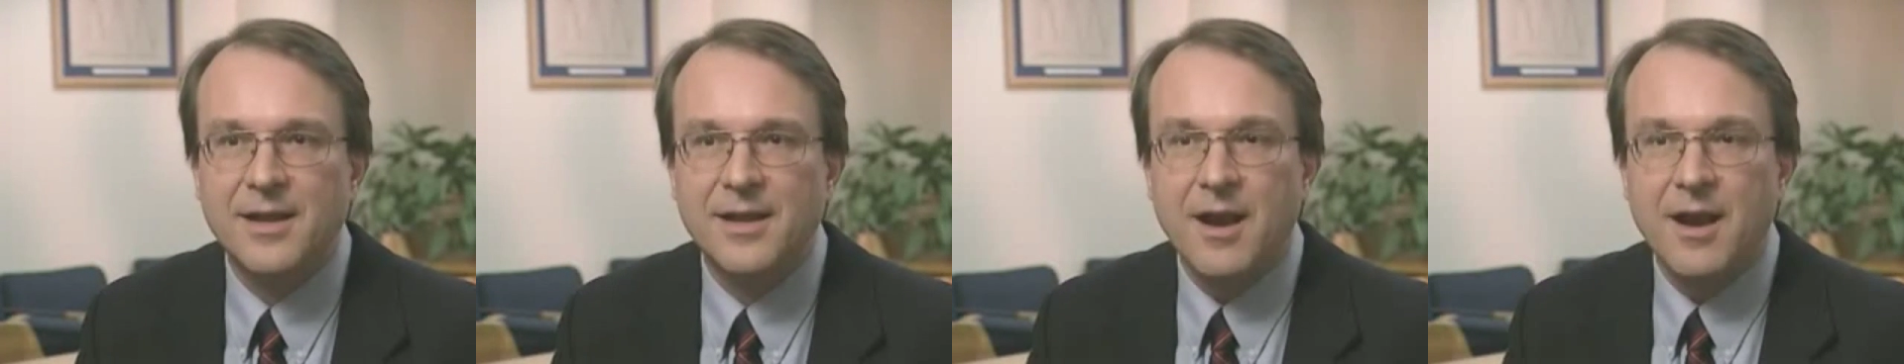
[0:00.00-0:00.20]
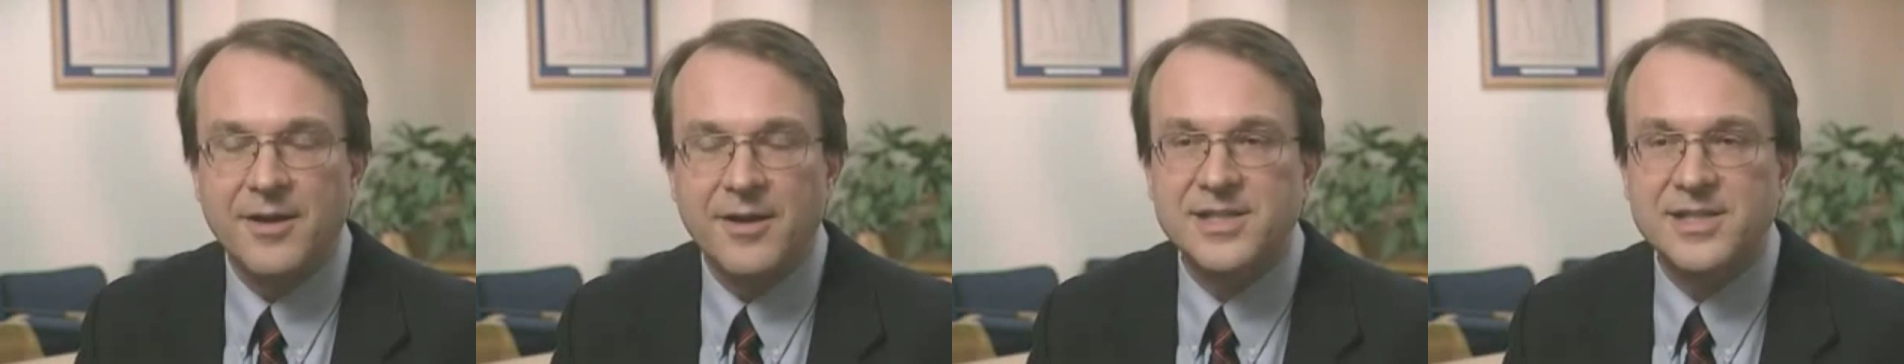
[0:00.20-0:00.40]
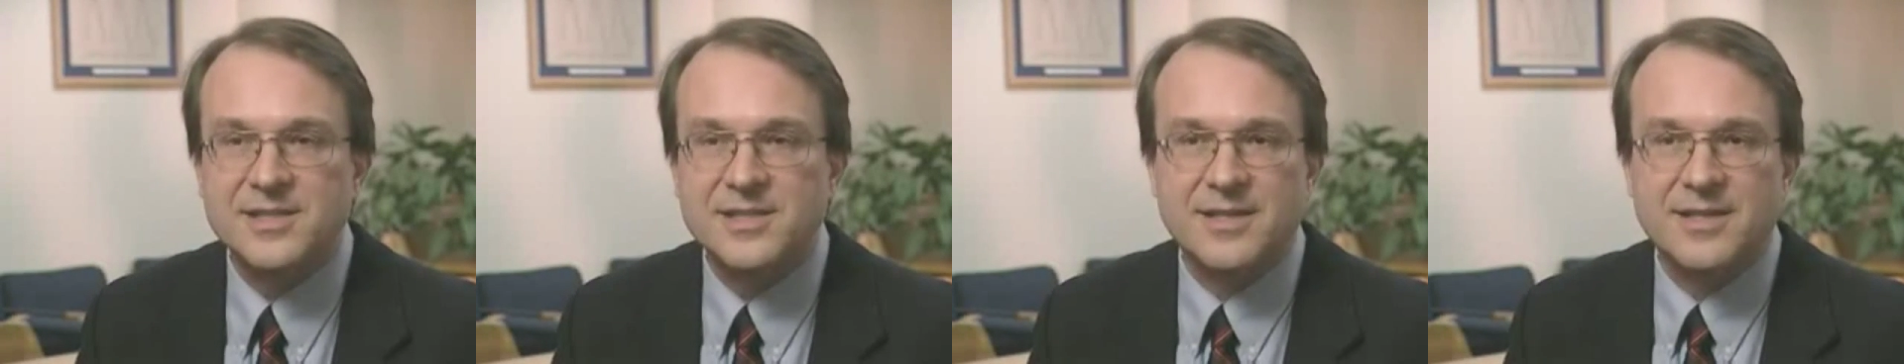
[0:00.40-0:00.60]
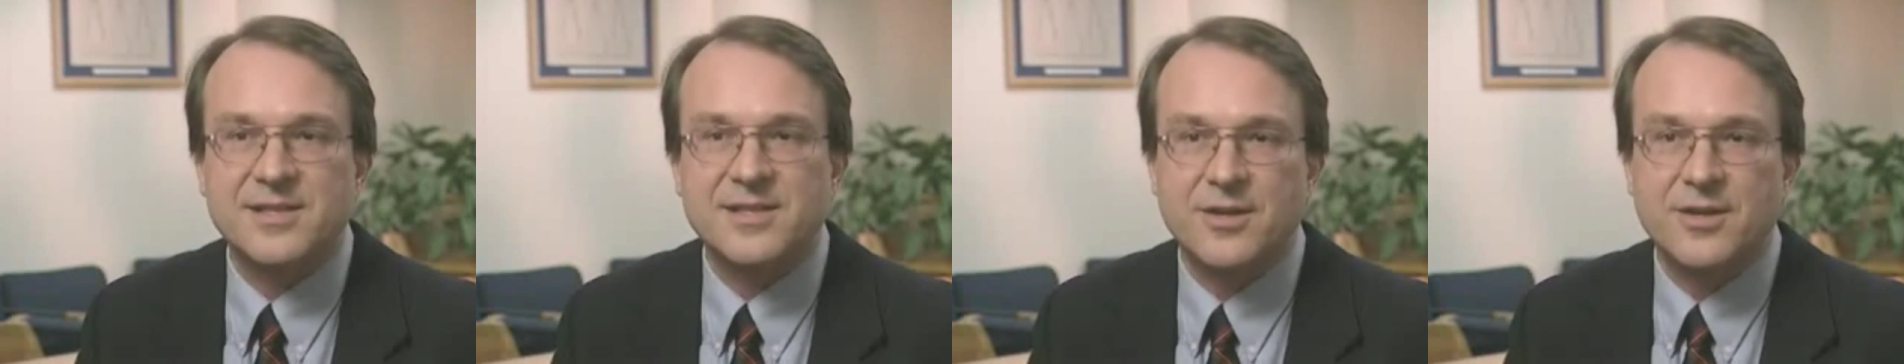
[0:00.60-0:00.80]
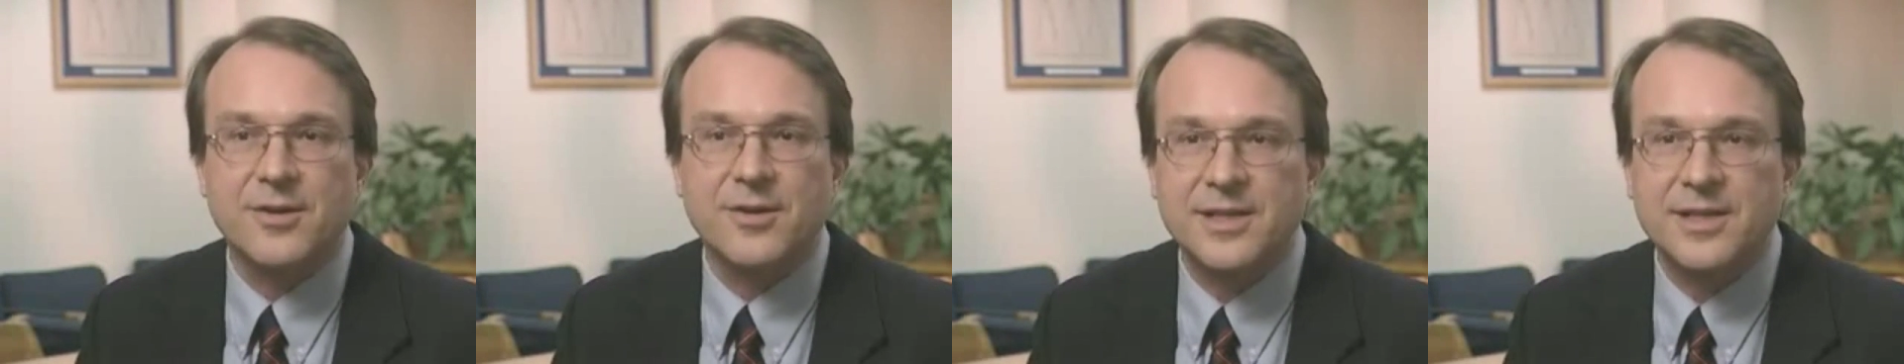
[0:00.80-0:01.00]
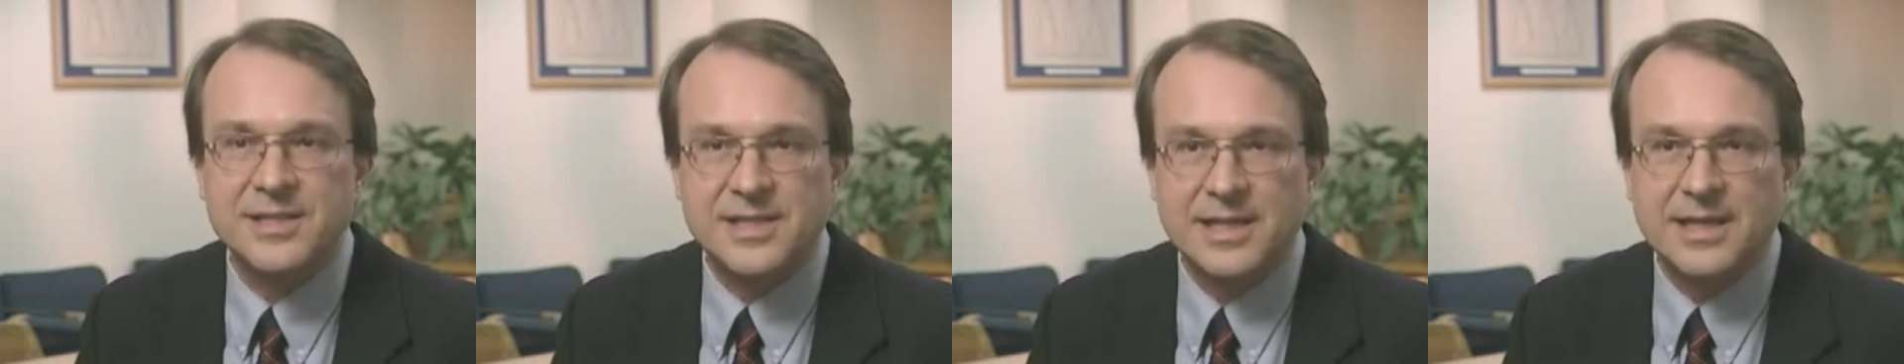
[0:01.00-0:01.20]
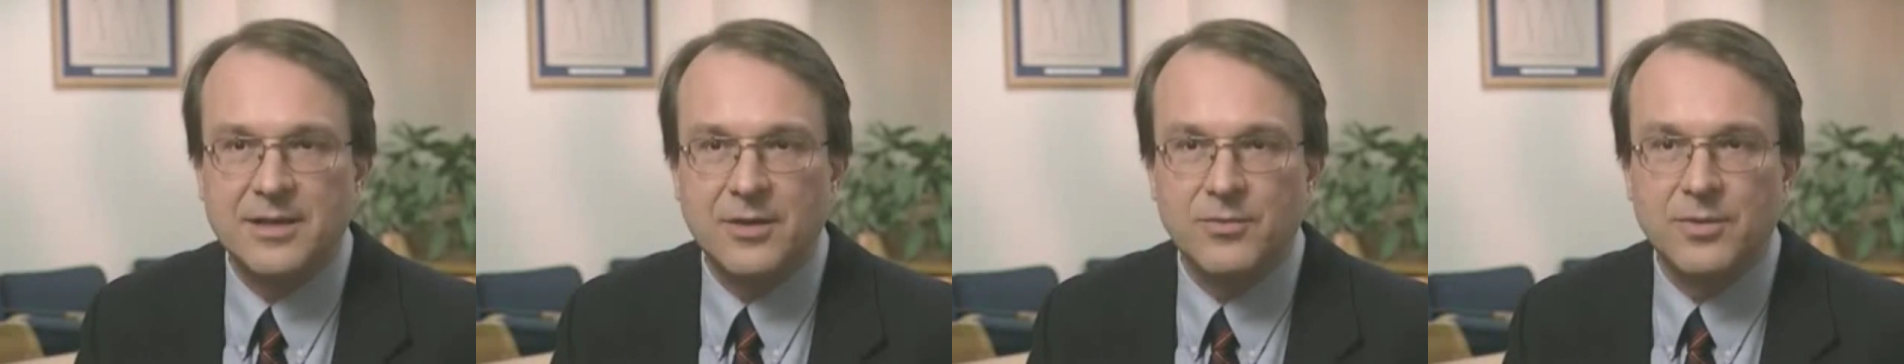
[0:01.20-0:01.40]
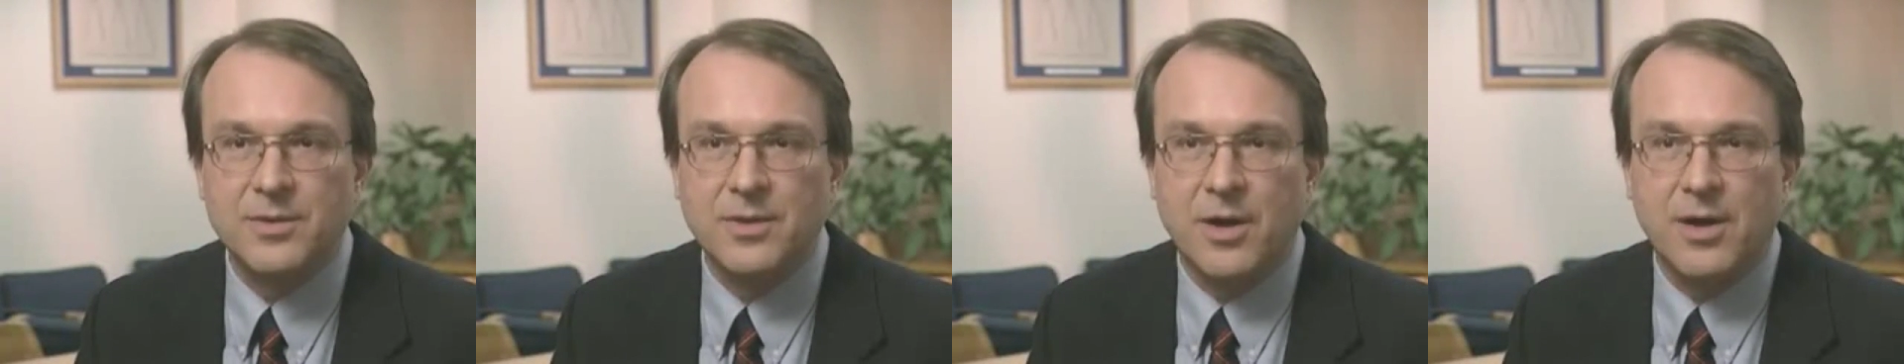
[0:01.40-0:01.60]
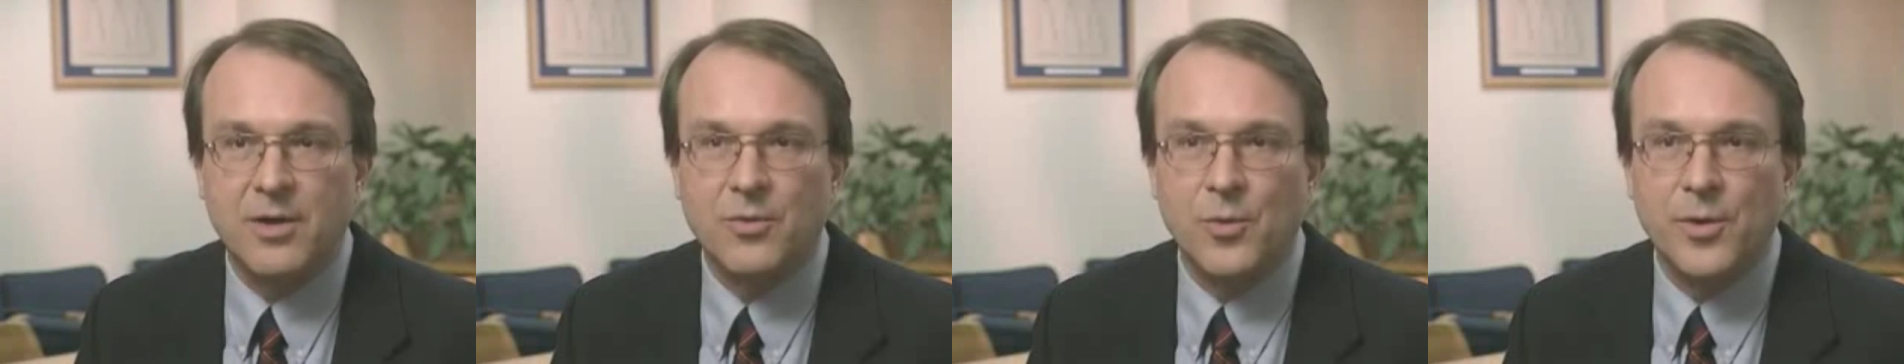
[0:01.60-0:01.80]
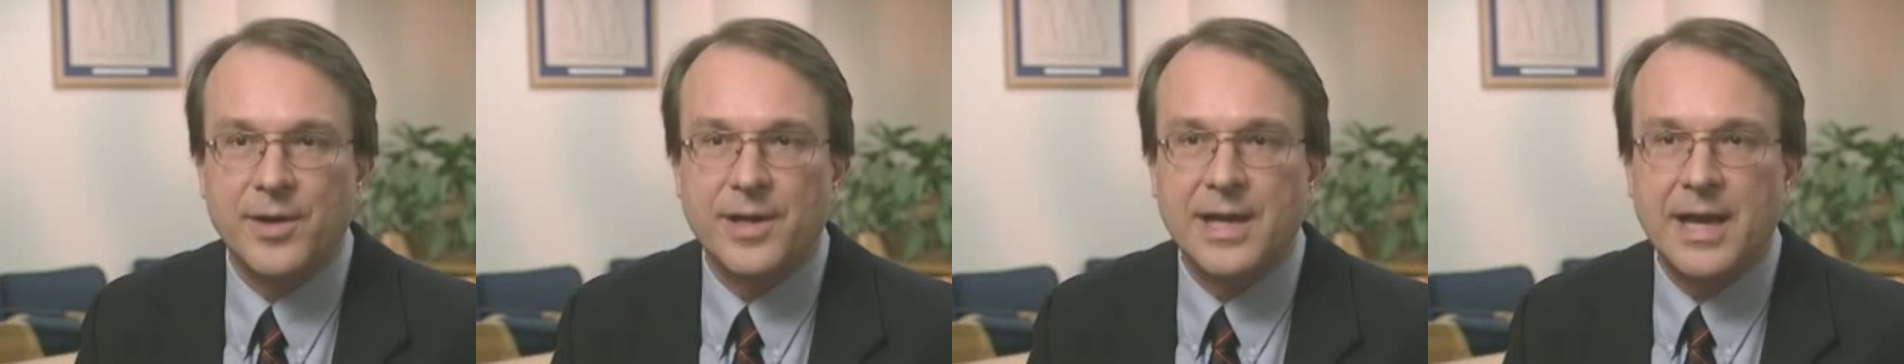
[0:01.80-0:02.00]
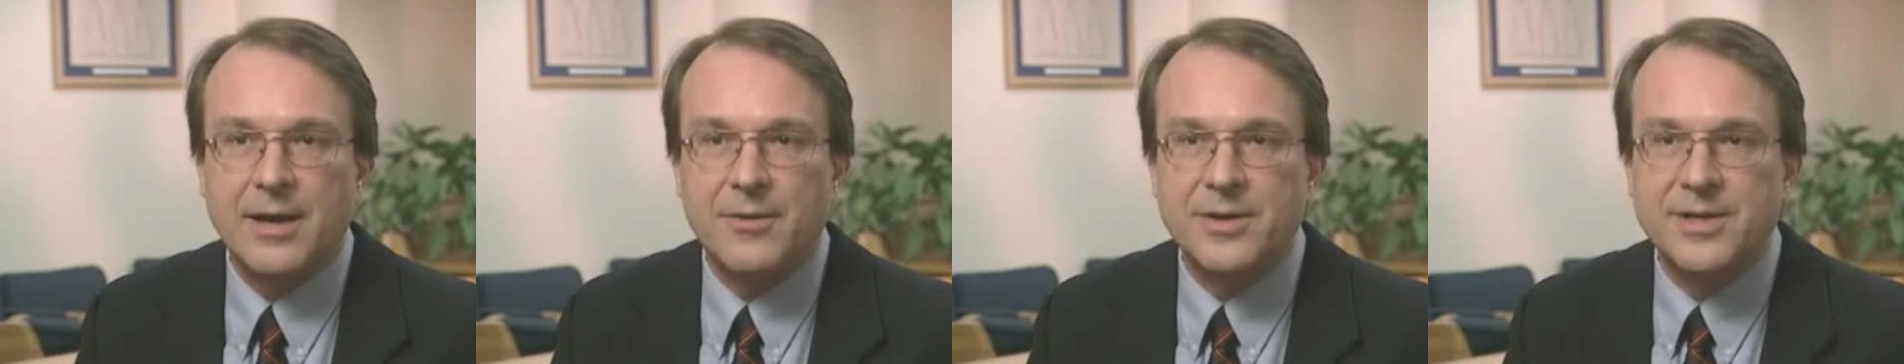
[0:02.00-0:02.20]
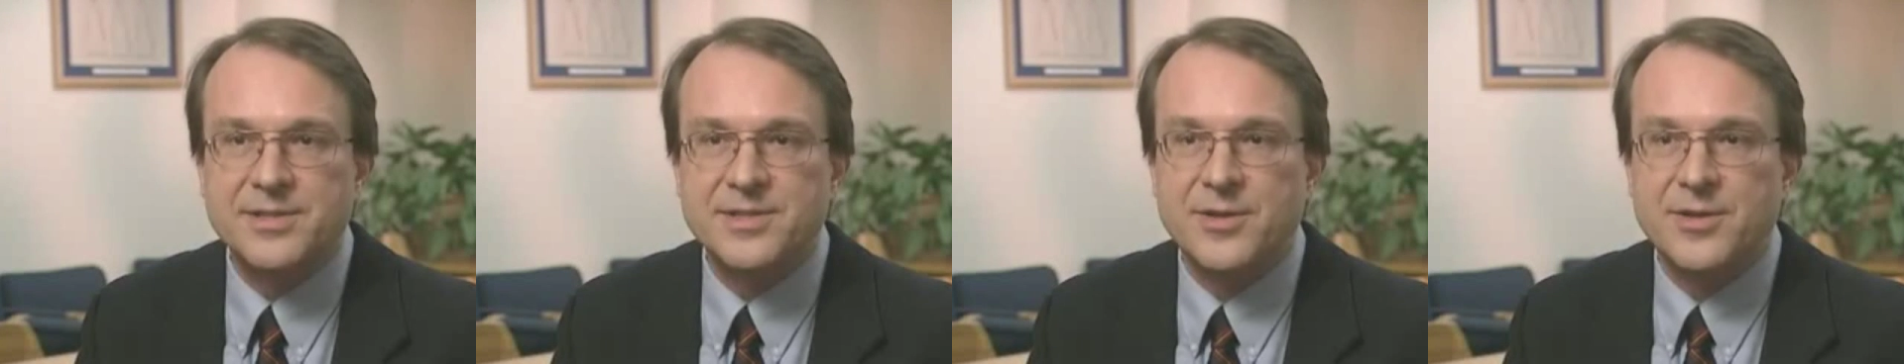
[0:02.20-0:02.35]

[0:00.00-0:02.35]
are just discouraging long work hours.